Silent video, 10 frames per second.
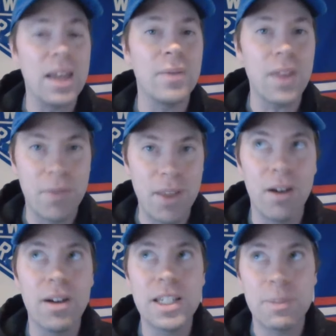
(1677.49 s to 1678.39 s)
If
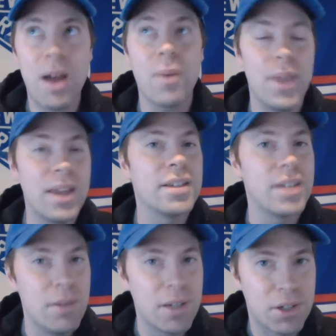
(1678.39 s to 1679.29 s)
they're in a spot where they
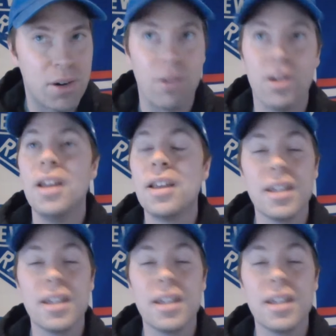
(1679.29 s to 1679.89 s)
continue to struggle,